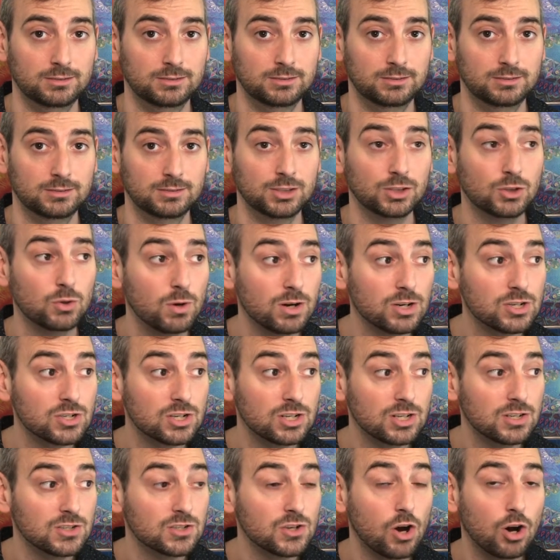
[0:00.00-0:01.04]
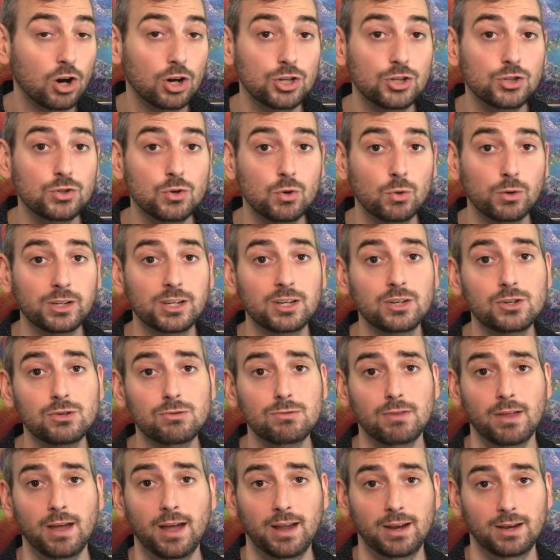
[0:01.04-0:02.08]
The question is, are you going to do
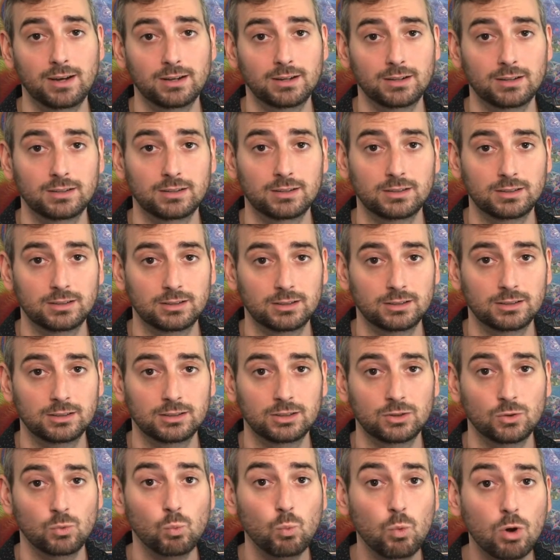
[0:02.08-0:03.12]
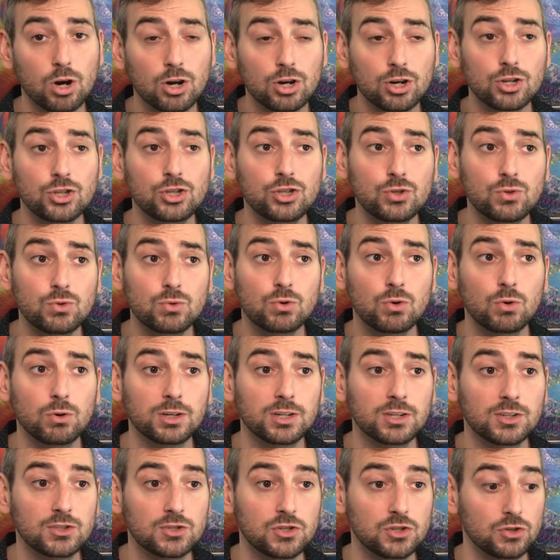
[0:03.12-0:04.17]
that? What are you going to
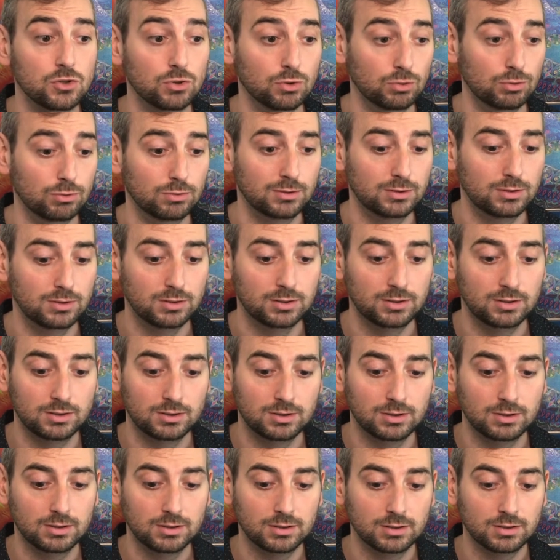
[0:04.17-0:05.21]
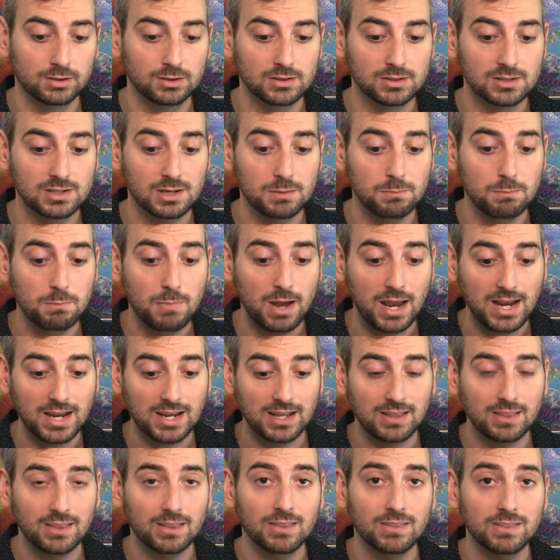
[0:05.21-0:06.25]
do to make
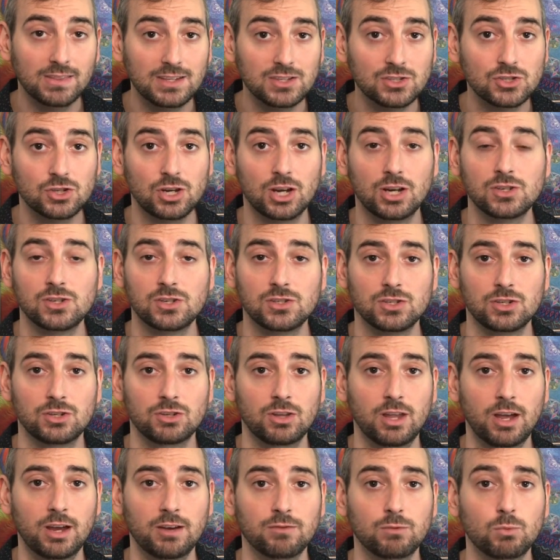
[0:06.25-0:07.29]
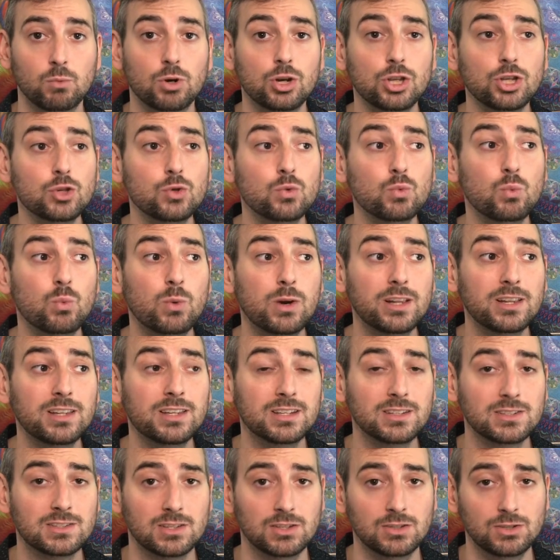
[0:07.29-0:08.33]
these changes in your life? What are you willing
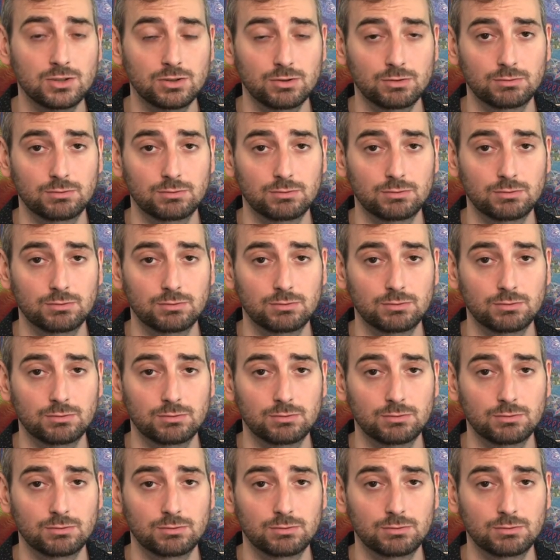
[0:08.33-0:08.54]
to do?